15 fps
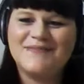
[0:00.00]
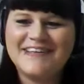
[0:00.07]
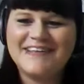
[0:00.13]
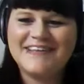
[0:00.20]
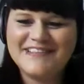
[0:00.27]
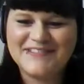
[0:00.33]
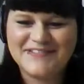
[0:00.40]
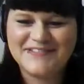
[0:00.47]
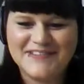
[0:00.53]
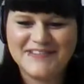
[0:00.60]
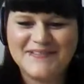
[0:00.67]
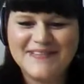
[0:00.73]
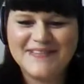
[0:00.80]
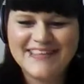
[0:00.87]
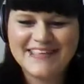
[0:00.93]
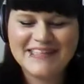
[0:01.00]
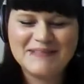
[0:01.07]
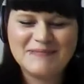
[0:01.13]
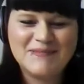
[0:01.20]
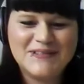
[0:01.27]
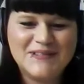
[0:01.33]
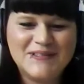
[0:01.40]
Wonderful.
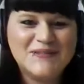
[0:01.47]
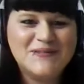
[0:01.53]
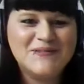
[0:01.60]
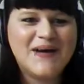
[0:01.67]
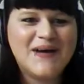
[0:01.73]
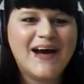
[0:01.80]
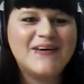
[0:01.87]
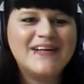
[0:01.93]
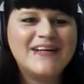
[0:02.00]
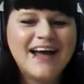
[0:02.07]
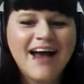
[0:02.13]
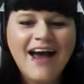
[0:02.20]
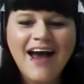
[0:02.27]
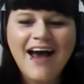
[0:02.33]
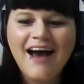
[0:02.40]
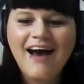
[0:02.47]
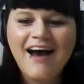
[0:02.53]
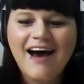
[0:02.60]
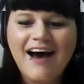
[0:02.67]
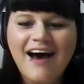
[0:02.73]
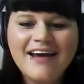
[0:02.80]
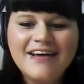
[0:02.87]
Welcome to our
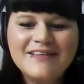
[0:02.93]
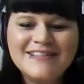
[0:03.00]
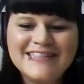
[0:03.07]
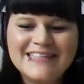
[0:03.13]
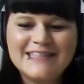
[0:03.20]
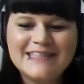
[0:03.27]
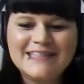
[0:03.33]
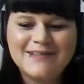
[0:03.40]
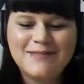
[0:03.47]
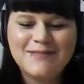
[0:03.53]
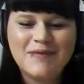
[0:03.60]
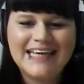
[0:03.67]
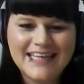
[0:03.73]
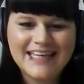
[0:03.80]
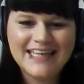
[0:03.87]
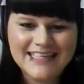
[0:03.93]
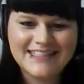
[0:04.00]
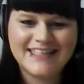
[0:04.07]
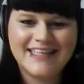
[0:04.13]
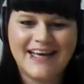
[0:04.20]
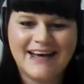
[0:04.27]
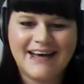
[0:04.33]
IELTS speaking
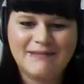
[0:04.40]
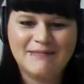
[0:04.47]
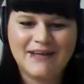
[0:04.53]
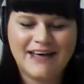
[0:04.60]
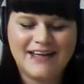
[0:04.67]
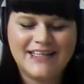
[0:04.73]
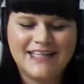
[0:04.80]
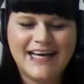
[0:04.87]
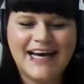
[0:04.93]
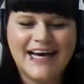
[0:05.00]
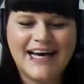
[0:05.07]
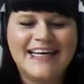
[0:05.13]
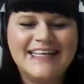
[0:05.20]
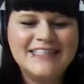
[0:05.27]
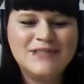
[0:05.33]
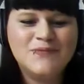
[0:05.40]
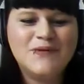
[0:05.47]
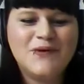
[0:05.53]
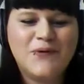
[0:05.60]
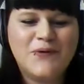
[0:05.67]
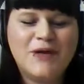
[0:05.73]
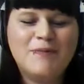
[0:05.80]
exam class. We're
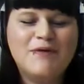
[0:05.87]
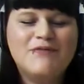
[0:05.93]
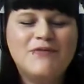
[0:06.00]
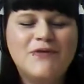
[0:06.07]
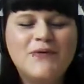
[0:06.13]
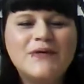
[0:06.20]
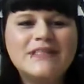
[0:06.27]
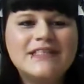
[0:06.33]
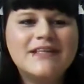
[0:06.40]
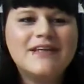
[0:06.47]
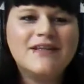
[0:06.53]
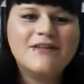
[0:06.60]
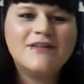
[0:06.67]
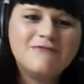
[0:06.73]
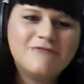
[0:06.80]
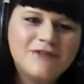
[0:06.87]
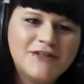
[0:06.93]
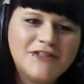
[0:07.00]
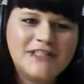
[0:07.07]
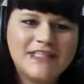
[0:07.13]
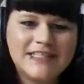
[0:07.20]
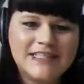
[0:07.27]
going to be focusing on the
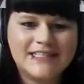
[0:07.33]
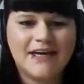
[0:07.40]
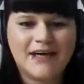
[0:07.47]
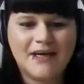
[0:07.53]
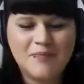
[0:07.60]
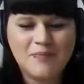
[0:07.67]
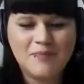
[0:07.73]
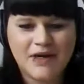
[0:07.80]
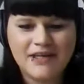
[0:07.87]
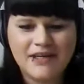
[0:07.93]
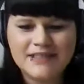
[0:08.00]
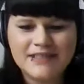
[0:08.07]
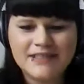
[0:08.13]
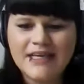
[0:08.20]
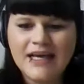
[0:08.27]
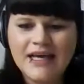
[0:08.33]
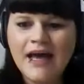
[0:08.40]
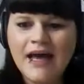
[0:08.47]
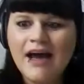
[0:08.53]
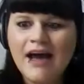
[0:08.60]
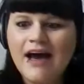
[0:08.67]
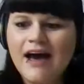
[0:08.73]
first and second parts.
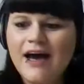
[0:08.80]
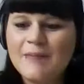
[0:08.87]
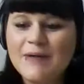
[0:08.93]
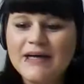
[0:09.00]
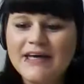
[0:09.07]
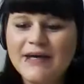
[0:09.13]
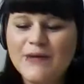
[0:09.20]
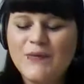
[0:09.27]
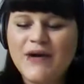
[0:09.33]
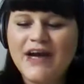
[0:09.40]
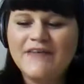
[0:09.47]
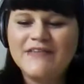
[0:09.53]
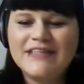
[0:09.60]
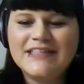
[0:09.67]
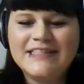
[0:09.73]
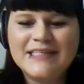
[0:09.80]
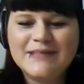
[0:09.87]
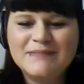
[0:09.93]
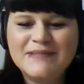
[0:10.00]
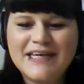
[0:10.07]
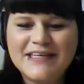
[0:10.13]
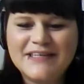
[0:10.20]
Again, we're having some
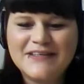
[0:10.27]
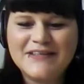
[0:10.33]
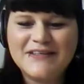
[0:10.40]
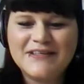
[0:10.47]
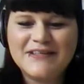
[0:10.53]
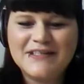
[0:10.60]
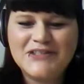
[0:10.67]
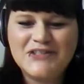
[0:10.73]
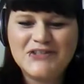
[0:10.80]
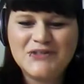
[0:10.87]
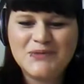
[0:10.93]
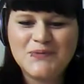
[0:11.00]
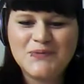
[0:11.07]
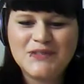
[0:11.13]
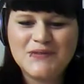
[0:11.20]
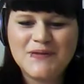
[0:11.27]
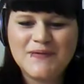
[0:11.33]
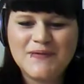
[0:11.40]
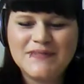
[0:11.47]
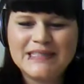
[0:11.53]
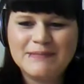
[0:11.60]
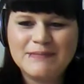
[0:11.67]
technical issues. We do
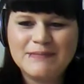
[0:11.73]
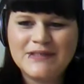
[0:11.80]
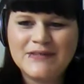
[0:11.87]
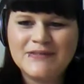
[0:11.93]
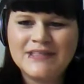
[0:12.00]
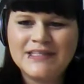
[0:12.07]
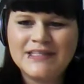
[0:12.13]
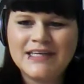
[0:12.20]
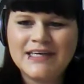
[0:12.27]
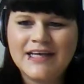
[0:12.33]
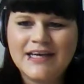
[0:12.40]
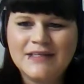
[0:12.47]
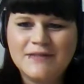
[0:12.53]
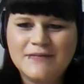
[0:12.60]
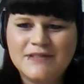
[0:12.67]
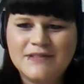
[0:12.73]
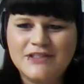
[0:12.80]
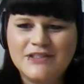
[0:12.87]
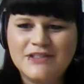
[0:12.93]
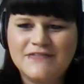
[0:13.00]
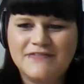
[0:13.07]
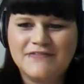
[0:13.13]
have some students in the class, which
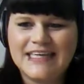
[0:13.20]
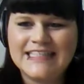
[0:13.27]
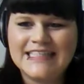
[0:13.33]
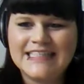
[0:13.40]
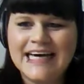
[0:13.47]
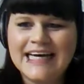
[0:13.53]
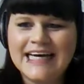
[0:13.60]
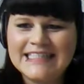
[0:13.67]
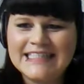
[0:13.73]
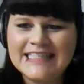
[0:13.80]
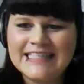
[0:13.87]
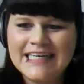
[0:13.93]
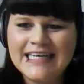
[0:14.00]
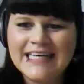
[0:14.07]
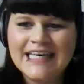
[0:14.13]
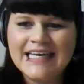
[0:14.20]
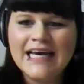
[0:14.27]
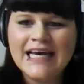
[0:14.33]
is fantastic.